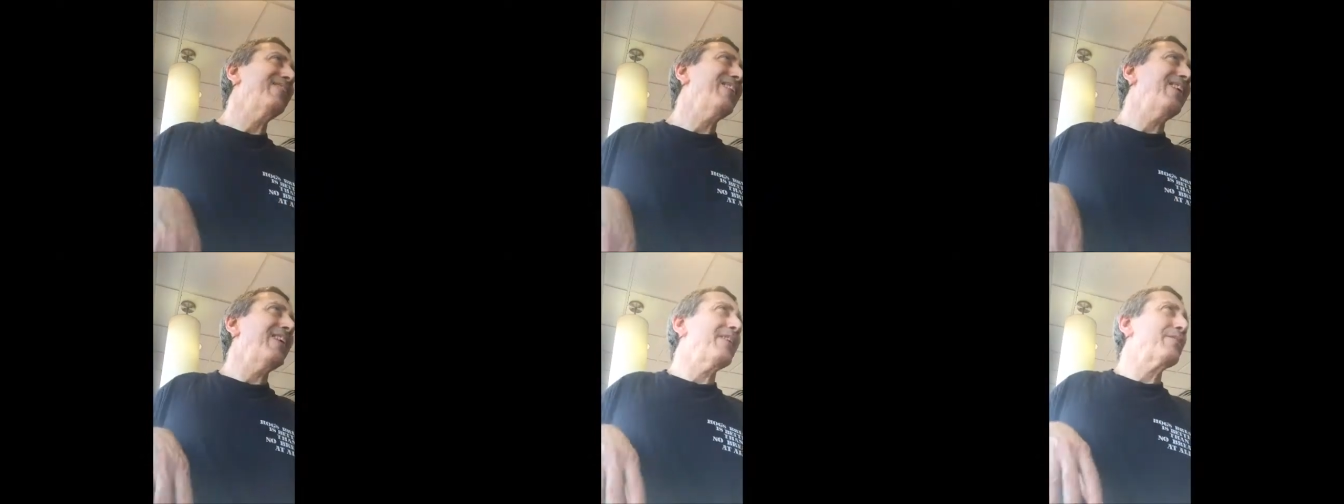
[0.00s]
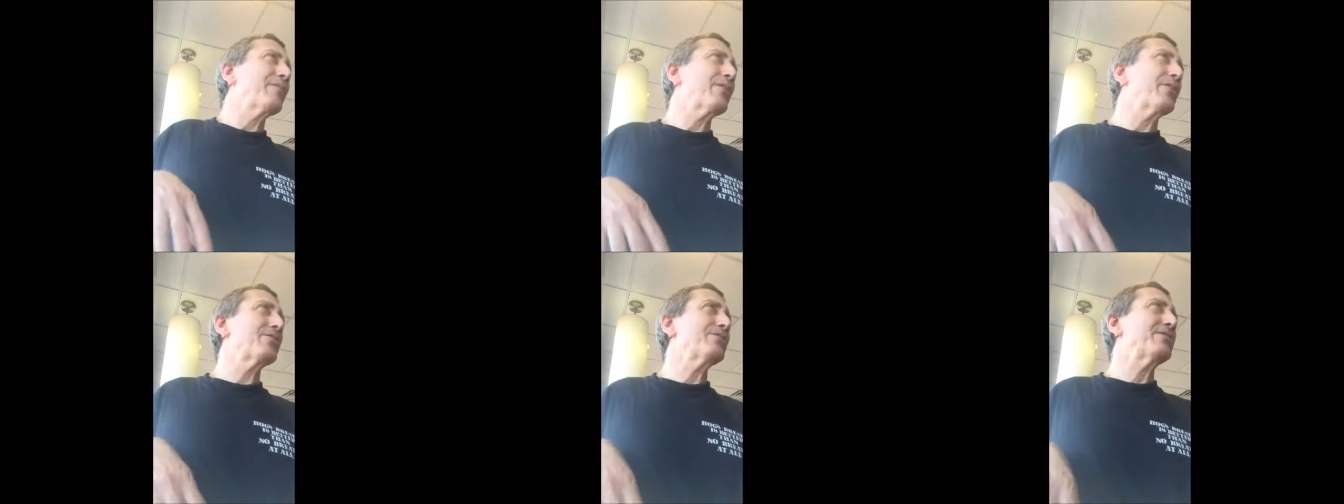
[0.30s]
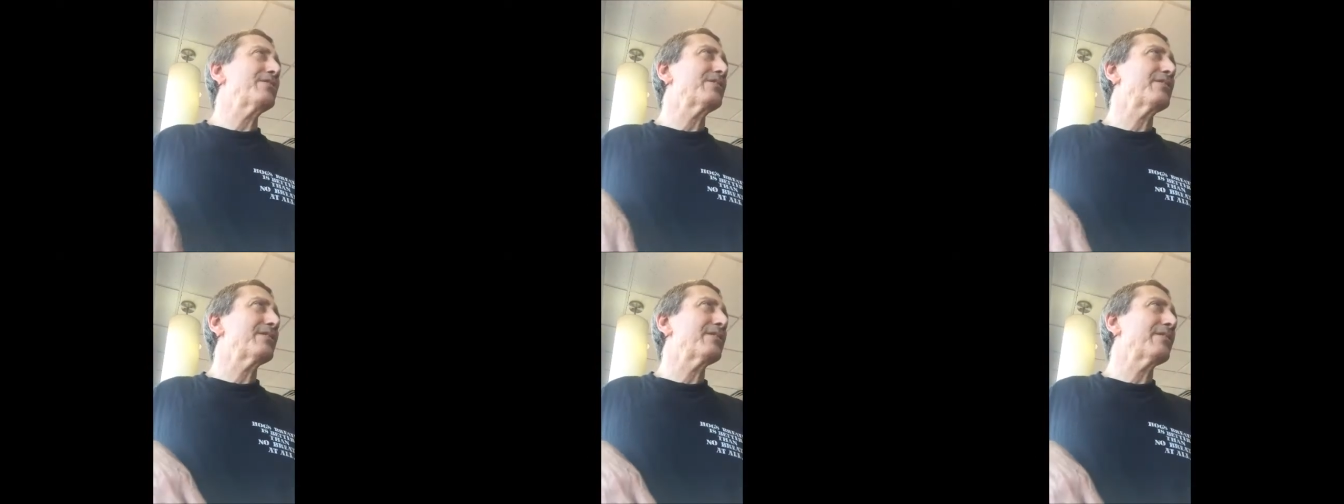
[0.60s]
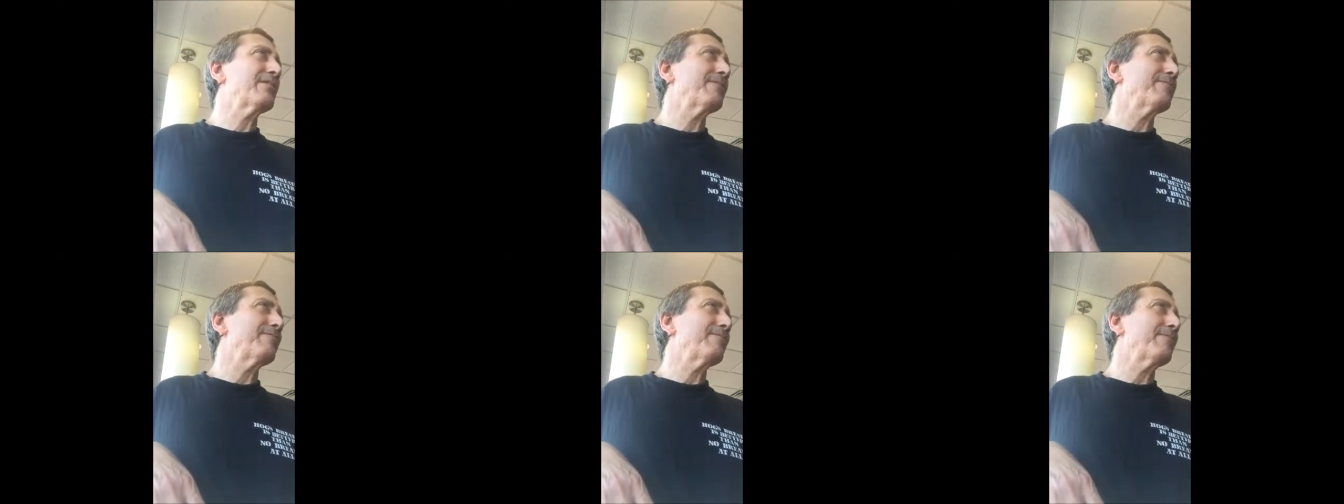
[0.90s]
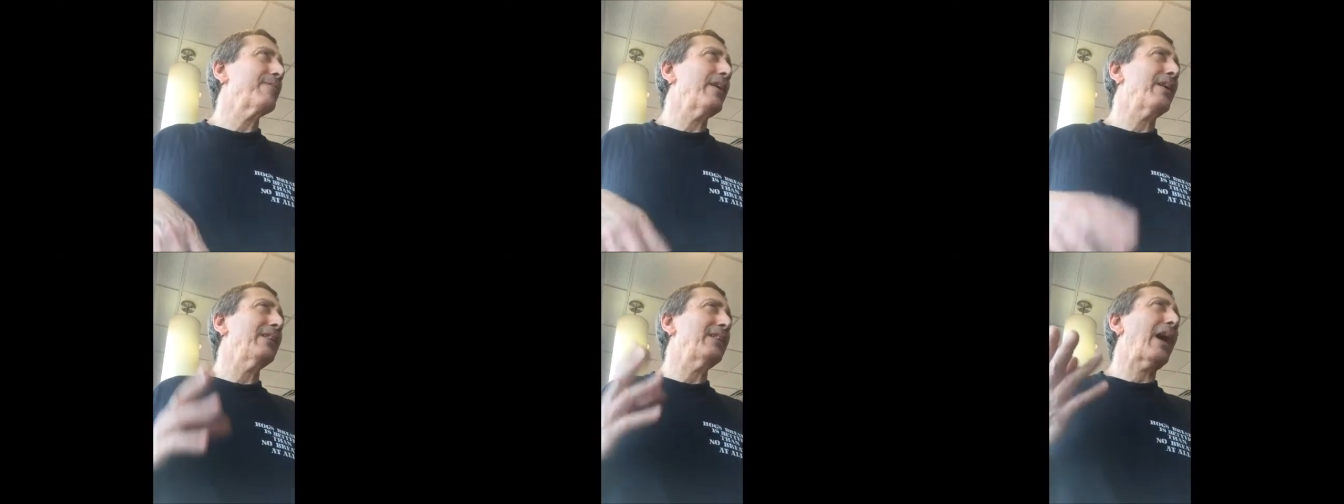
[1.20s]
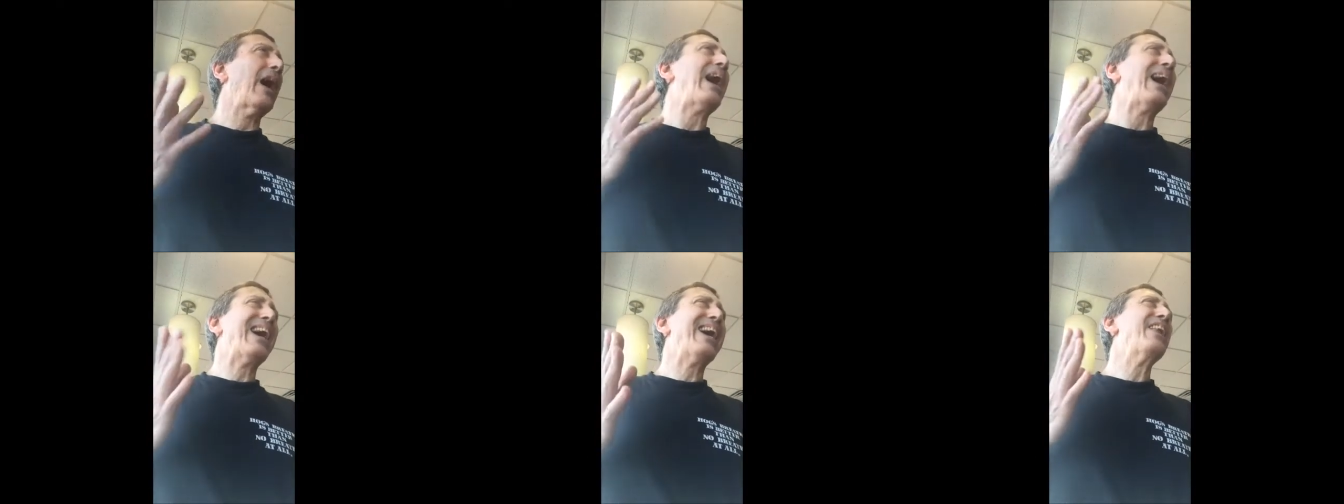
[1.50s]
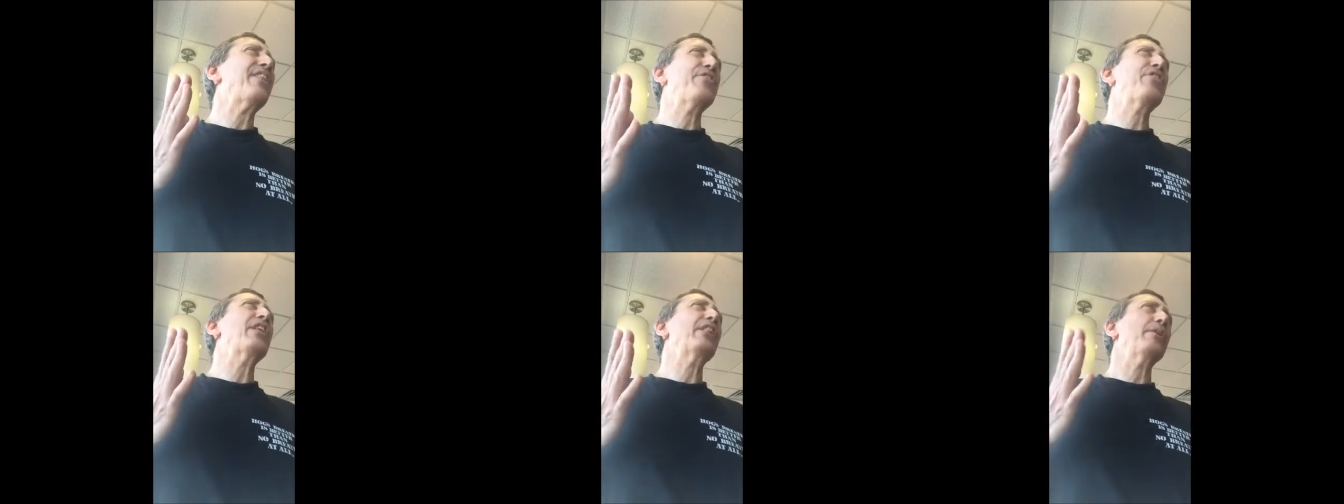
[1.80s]
No, nah, because I
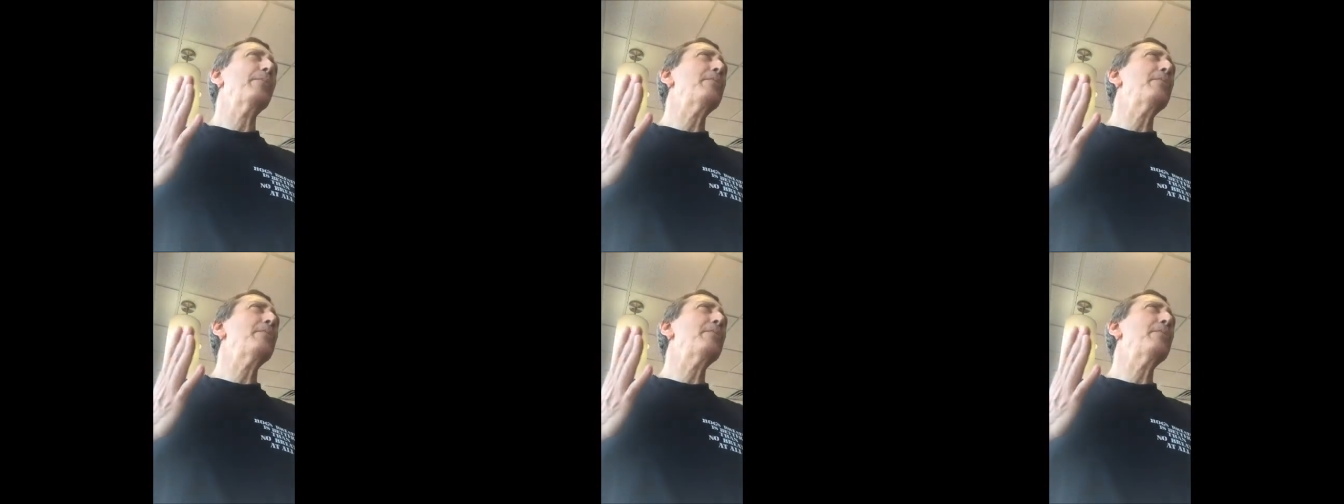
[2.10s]
got to think.